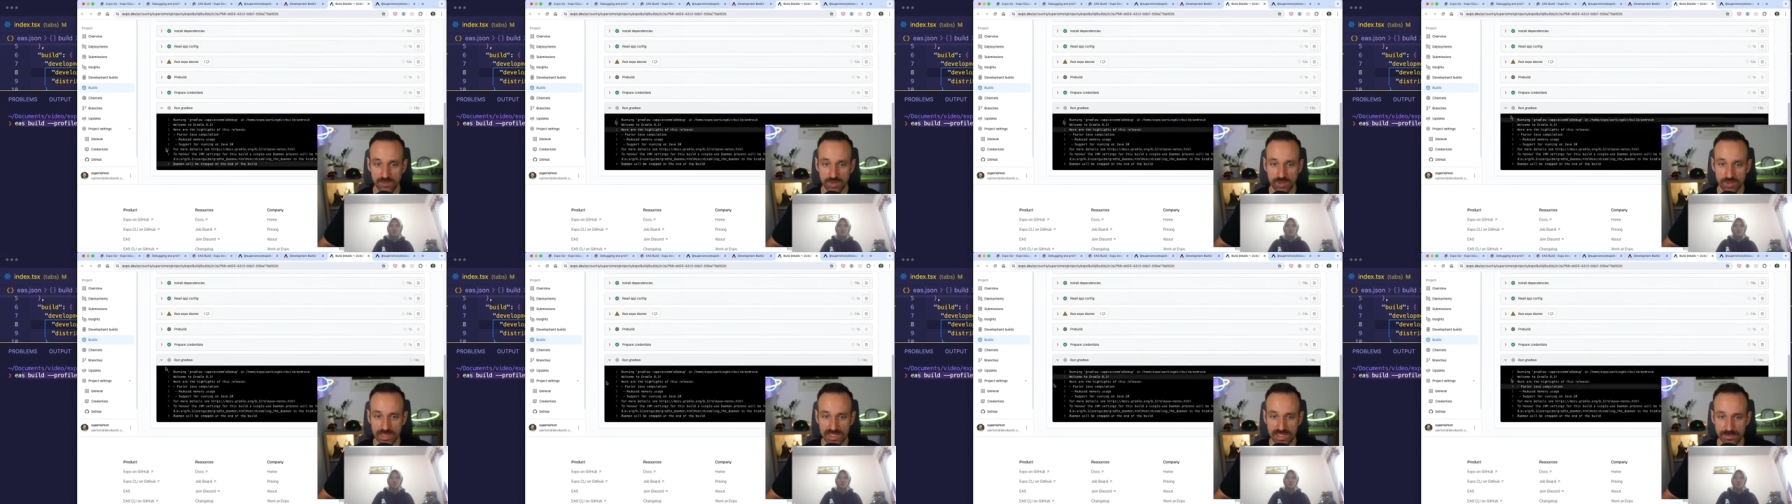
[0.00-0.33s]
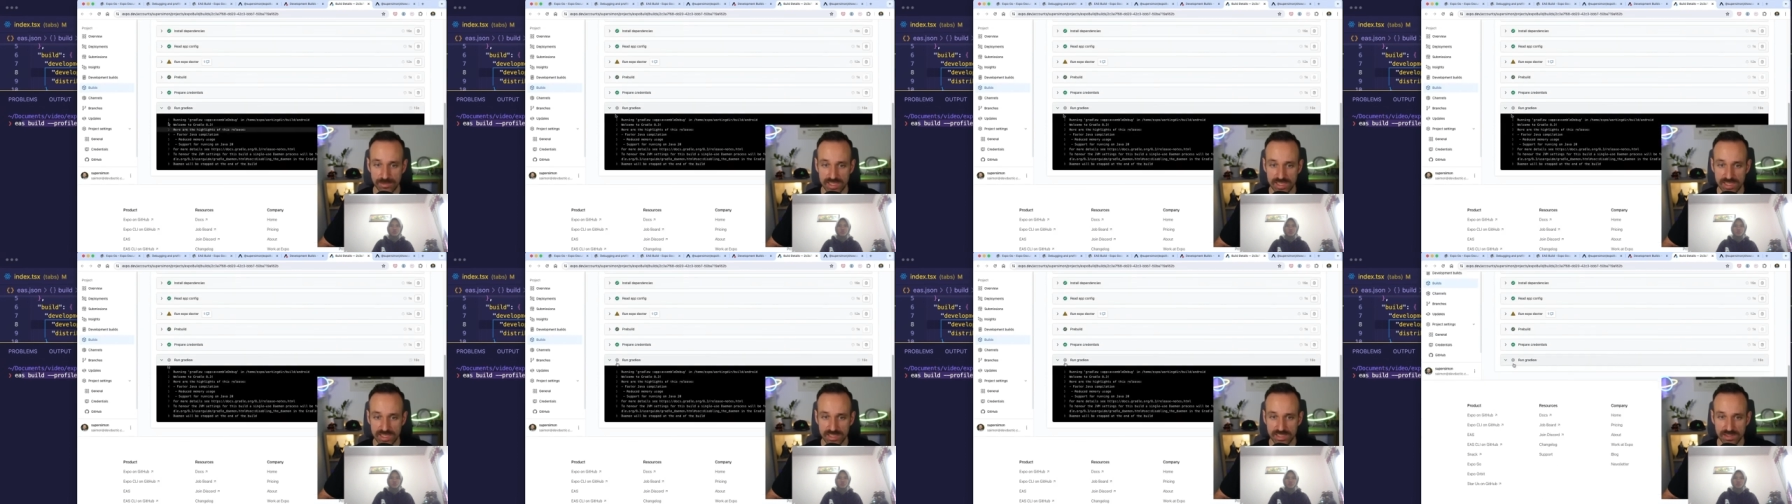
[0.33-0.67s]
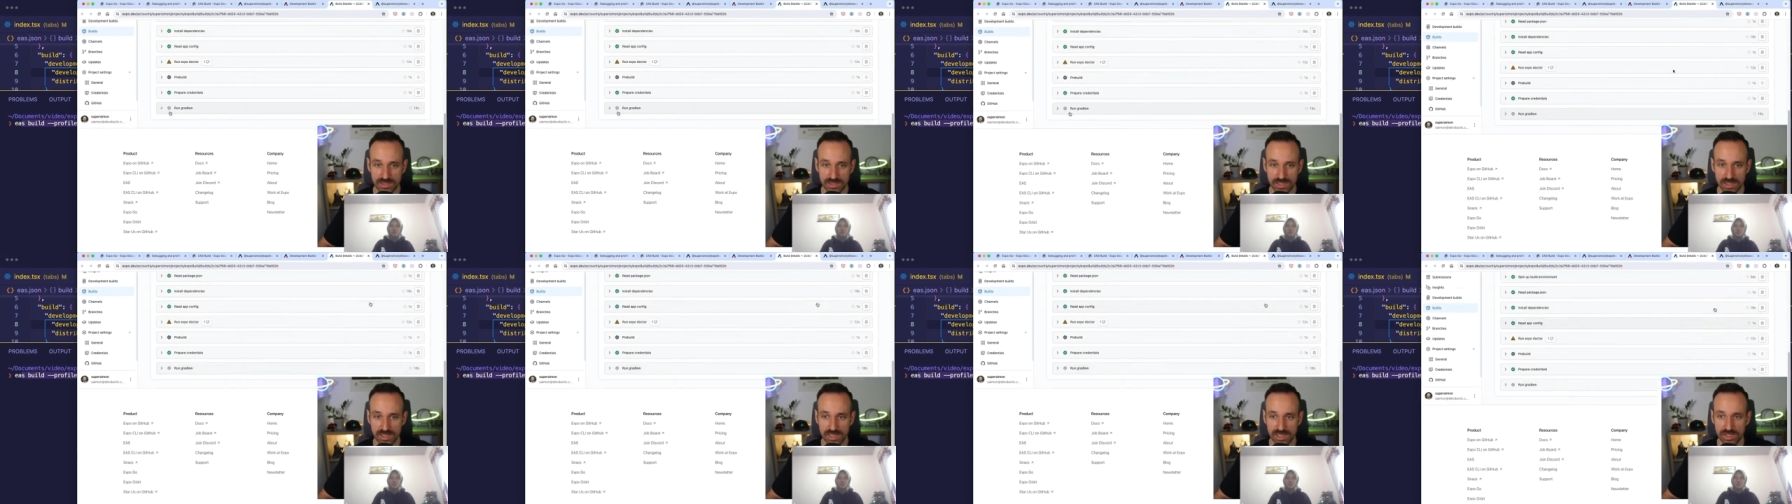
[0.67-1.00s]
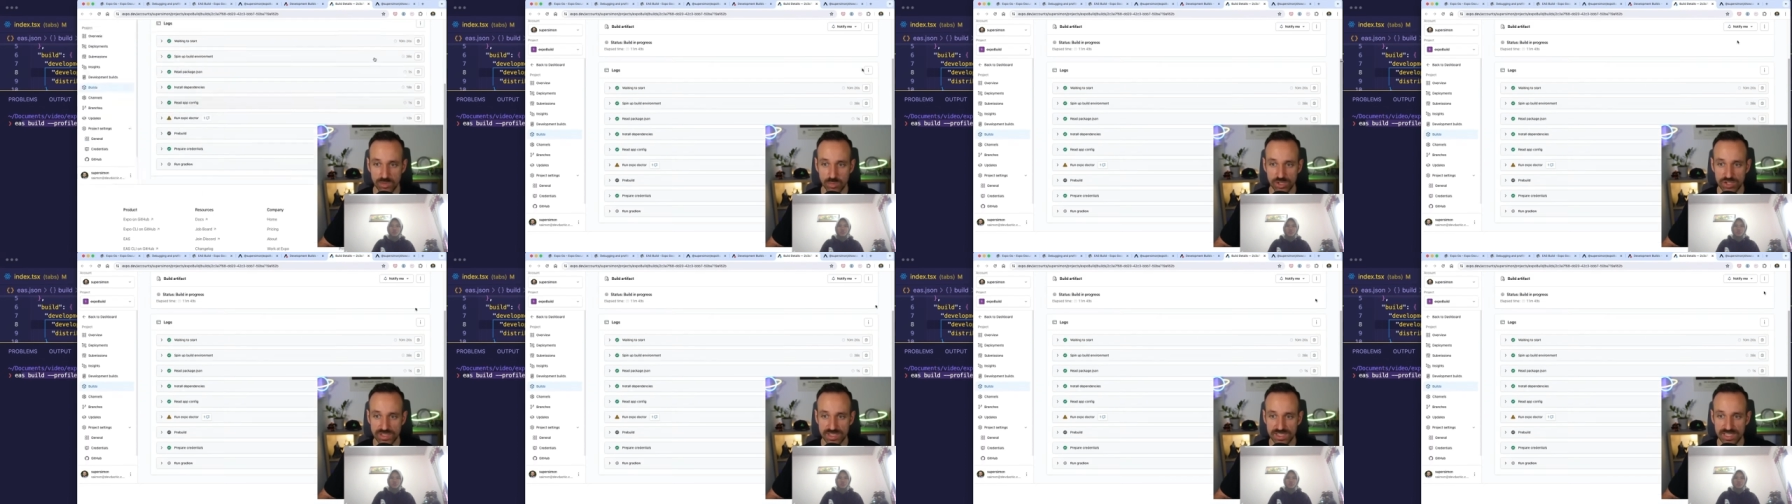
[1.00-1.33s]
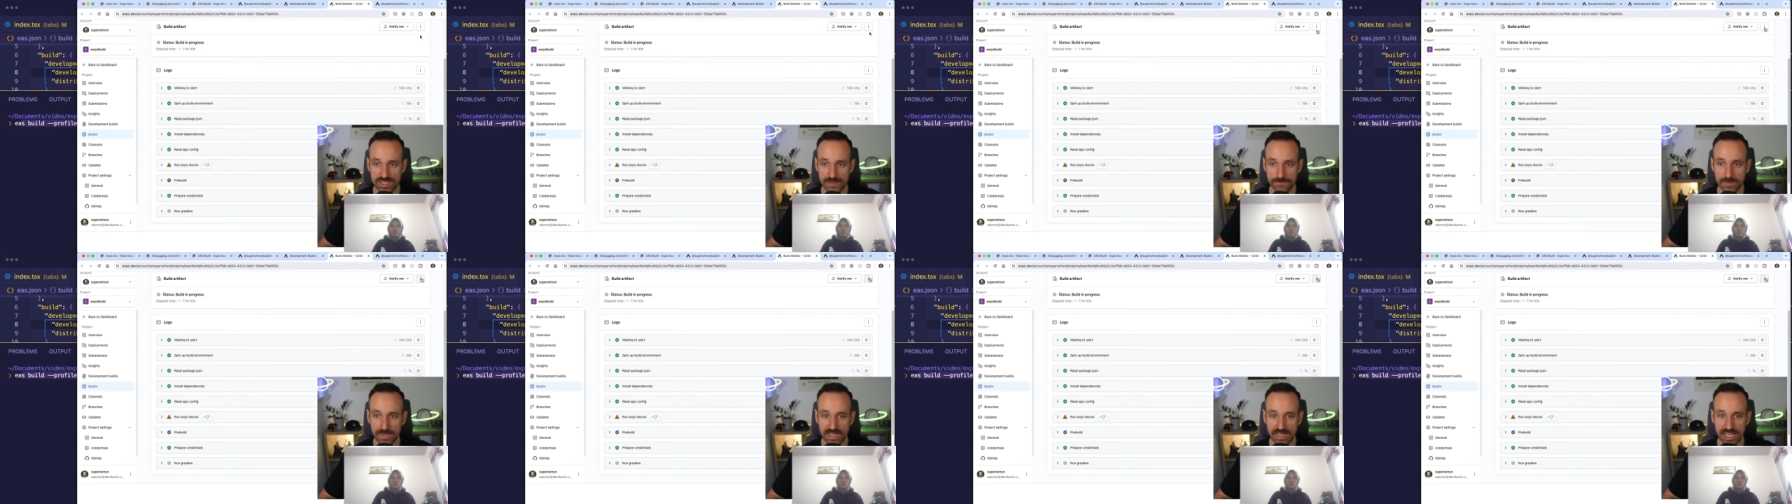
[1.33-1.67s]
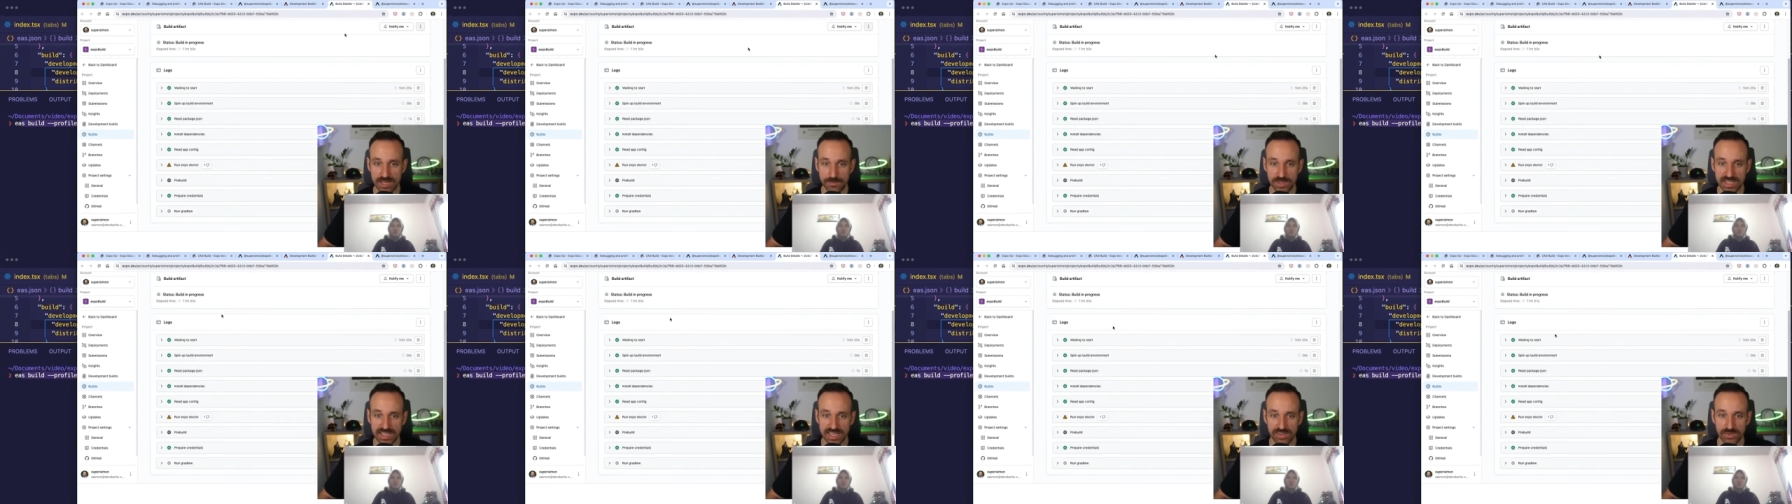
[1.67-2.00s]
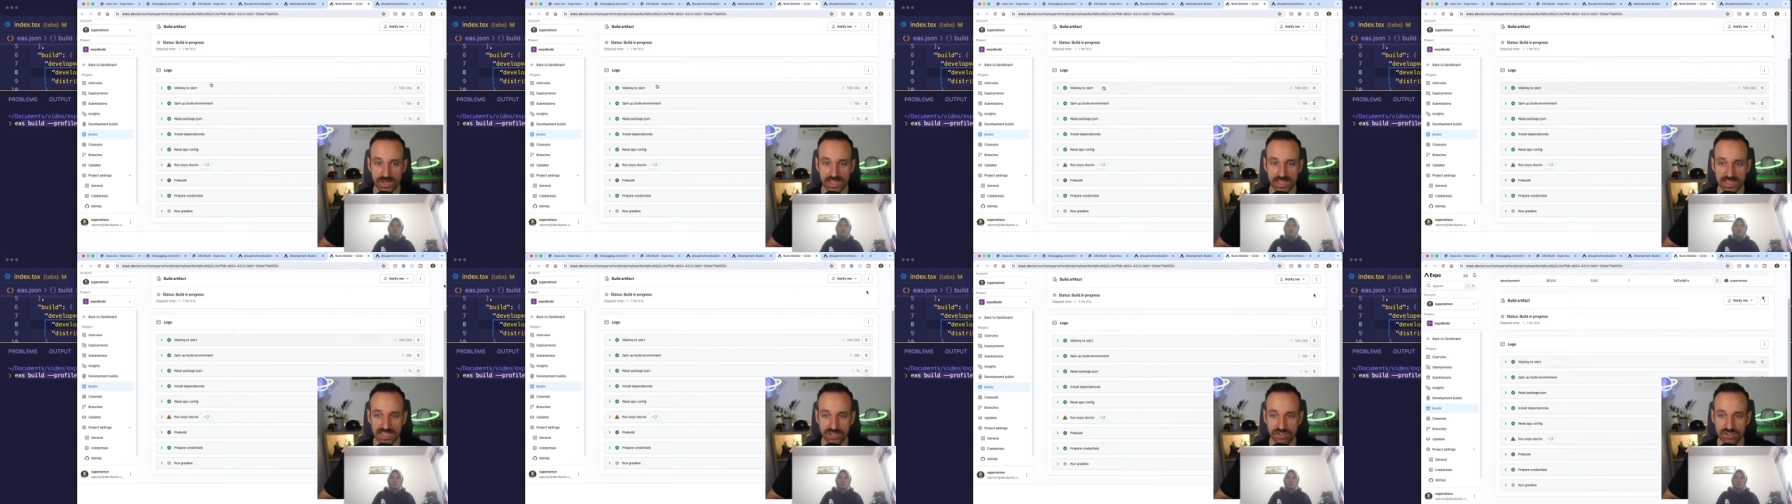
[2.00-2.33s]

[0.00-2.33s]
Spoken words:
probably in a minute, we should see my APK file that I